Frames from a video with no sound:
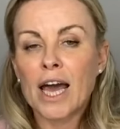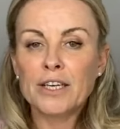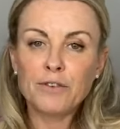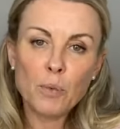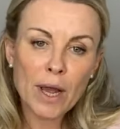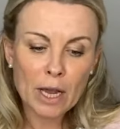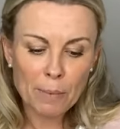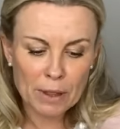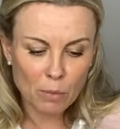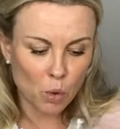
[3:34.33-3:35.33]
And if you wake
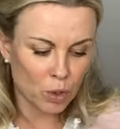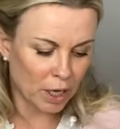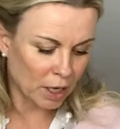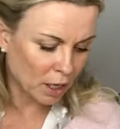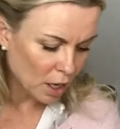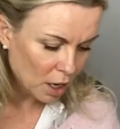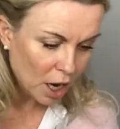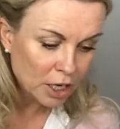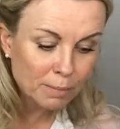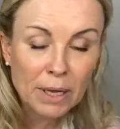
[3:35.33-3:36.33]
up in the morning
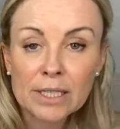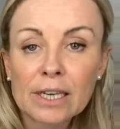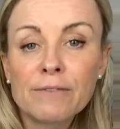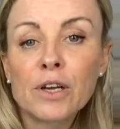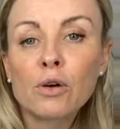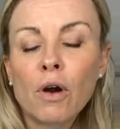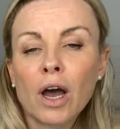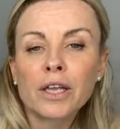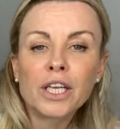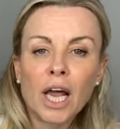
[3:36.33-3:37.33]
and you basically feel all
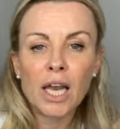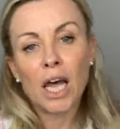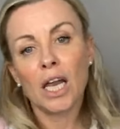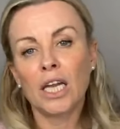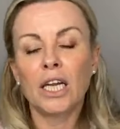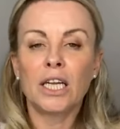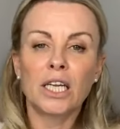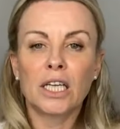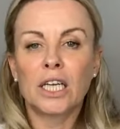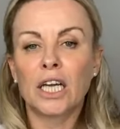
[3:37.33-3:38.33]
right, you're like, la, la, la, la,
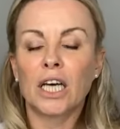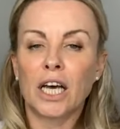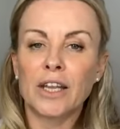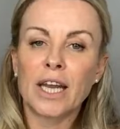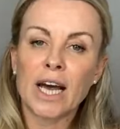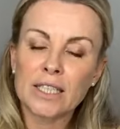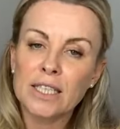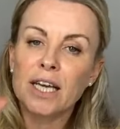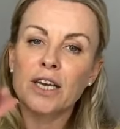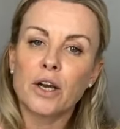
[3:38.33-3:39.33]
la, la, la. And then as
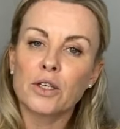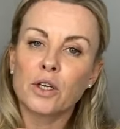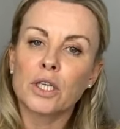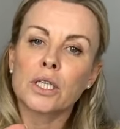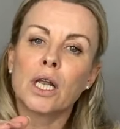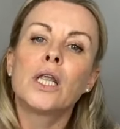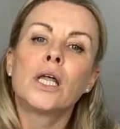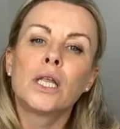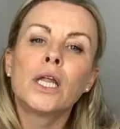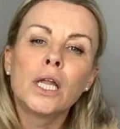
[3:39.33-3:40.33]
the day goes on, it's like,
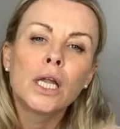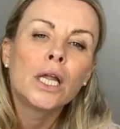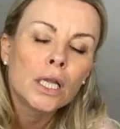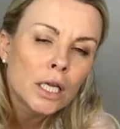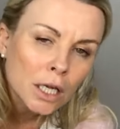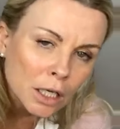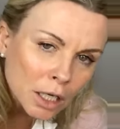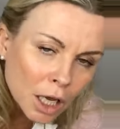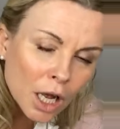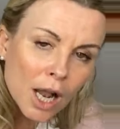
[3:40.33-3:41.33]
no, no, no, no, no, no,
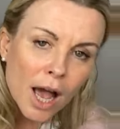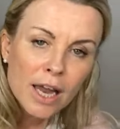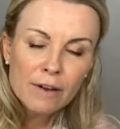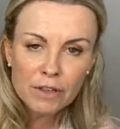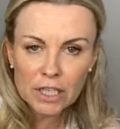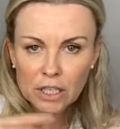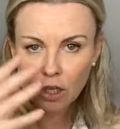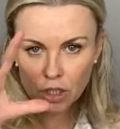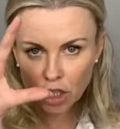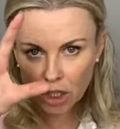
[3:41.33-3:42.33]
no, no. And everything
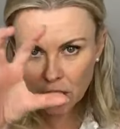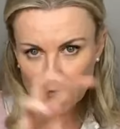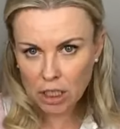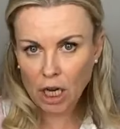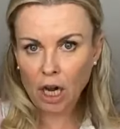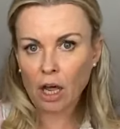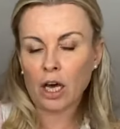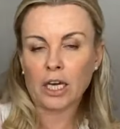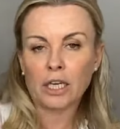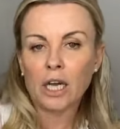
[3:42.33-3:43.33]
starts to just
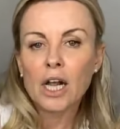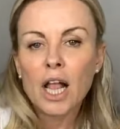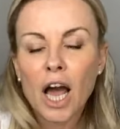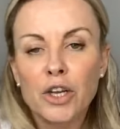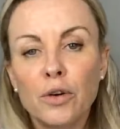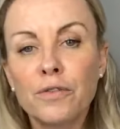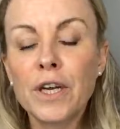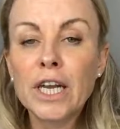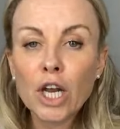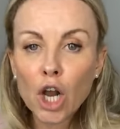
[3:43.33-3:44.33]
decline and you're
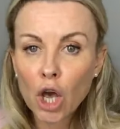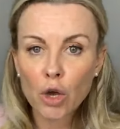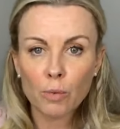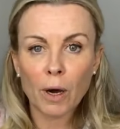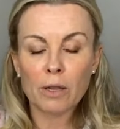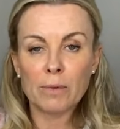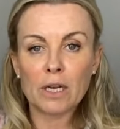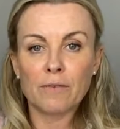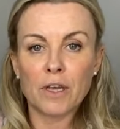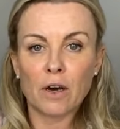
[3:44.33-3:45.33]
feeling low by the
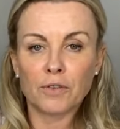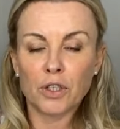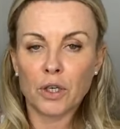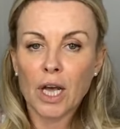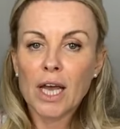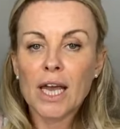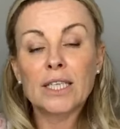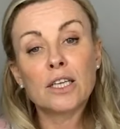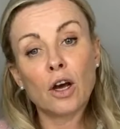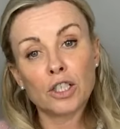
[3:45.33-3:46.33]
middle of the afternoon.
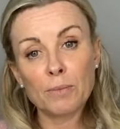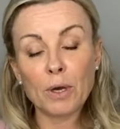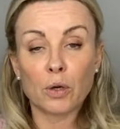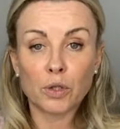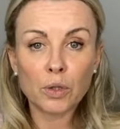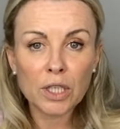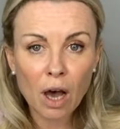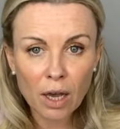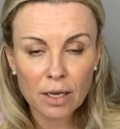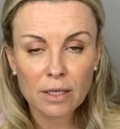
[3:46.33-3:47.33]
It's largely because you're
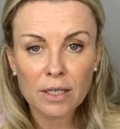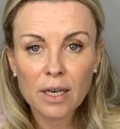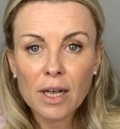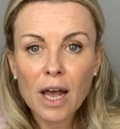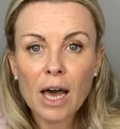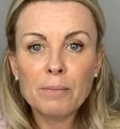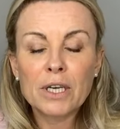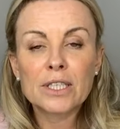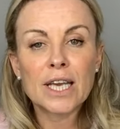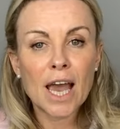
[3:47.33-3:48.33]
tired and
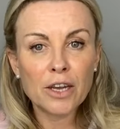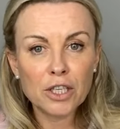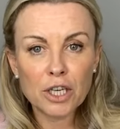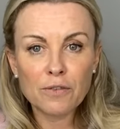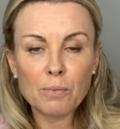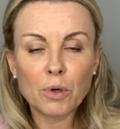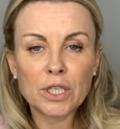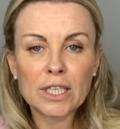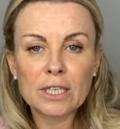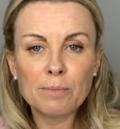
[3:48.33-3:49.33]
because the energy of the
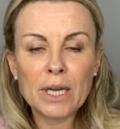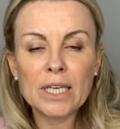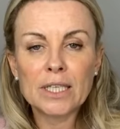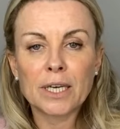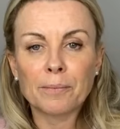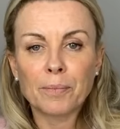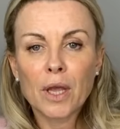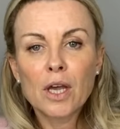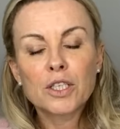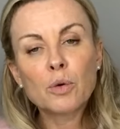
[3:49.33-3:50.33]
body is depleting.
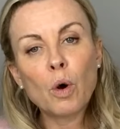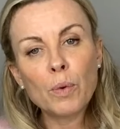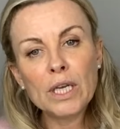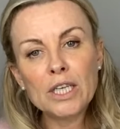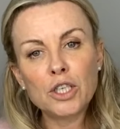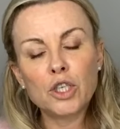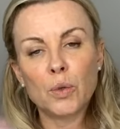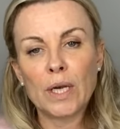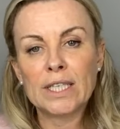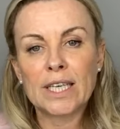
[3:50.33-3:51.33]
So what we need to
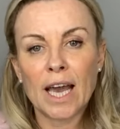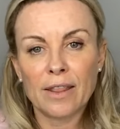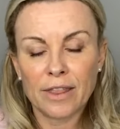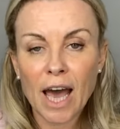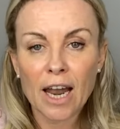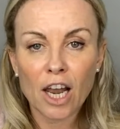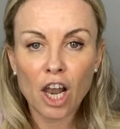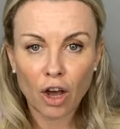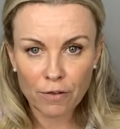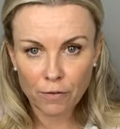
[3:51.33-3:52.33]
do is get that
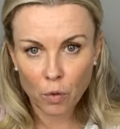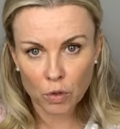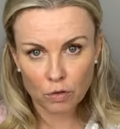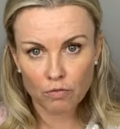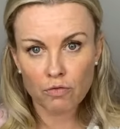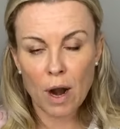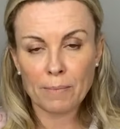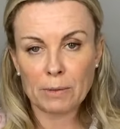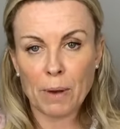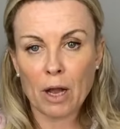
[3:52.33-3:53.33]
life force
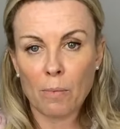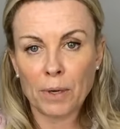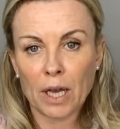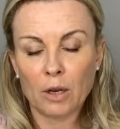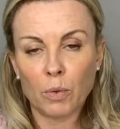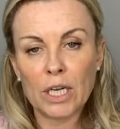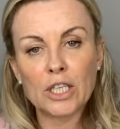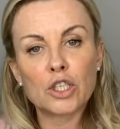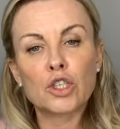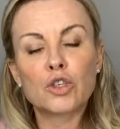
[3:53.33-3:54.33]
ramped back up again. We
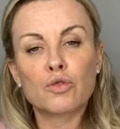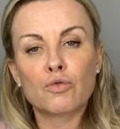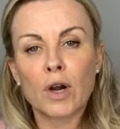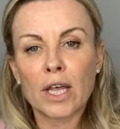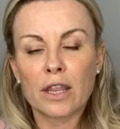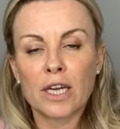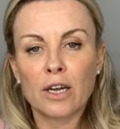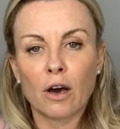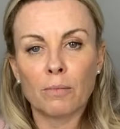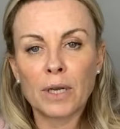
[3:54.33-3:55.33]
need to strengthen
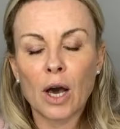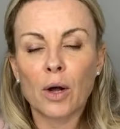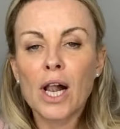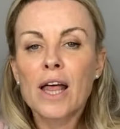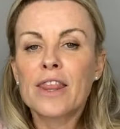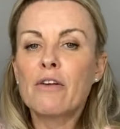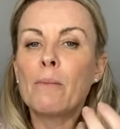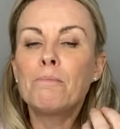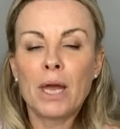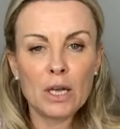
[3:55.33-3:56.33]
it up. Now, there
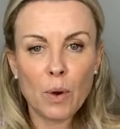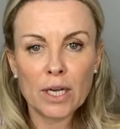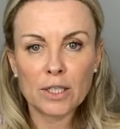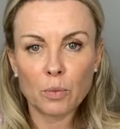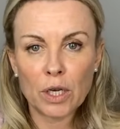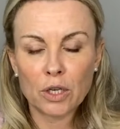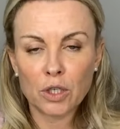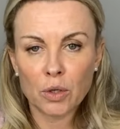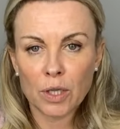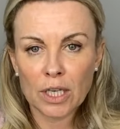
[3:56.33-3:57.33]
are many ways that we
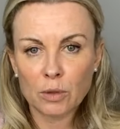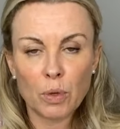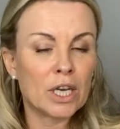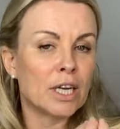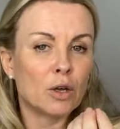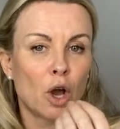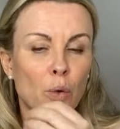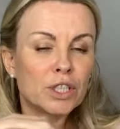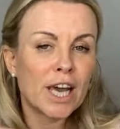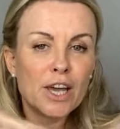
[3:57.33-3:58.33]
can do this. We can
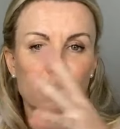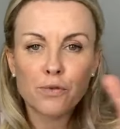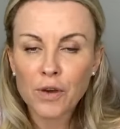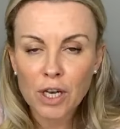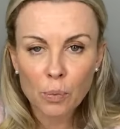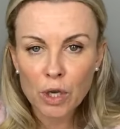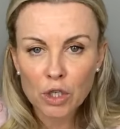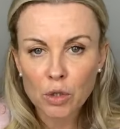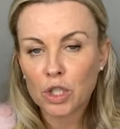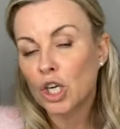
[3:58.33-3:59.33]
go onto Hayo'u Fit and we
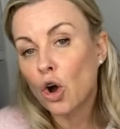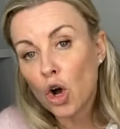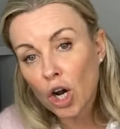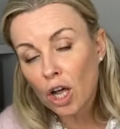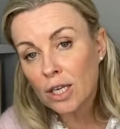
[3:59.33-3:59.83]
can do Qigong